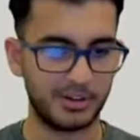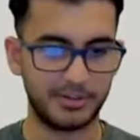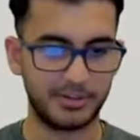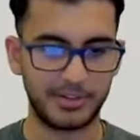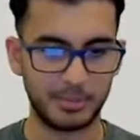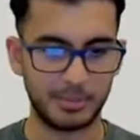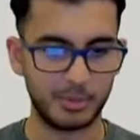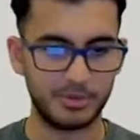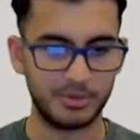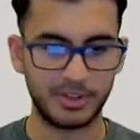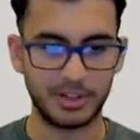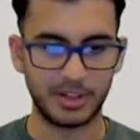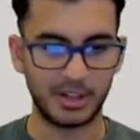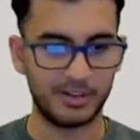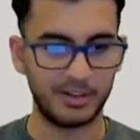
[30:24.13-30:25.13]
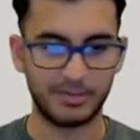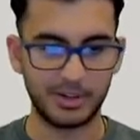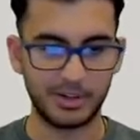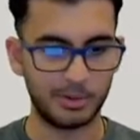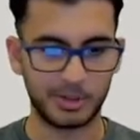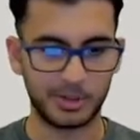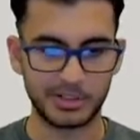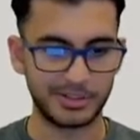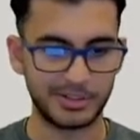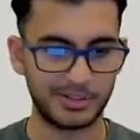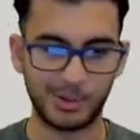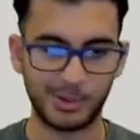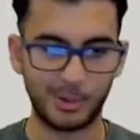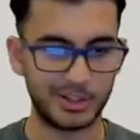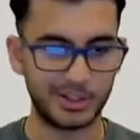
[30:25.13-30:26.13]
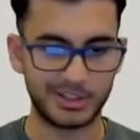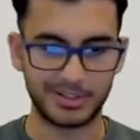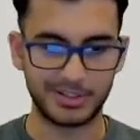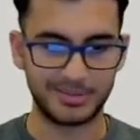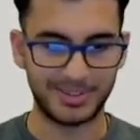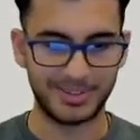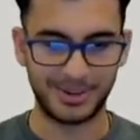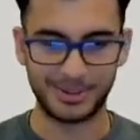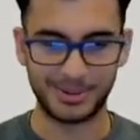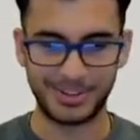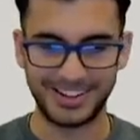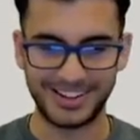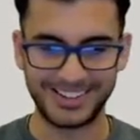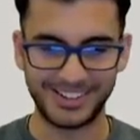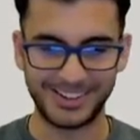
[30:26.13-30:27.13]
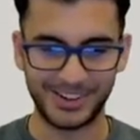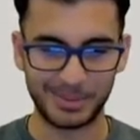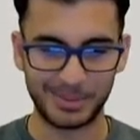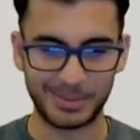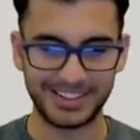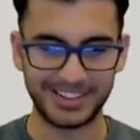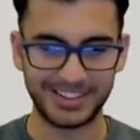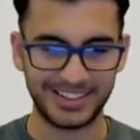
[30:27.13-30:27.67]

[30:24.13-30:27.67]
of 10 movie. Again, if you don't watch it, go watch it. I would highly recommend it.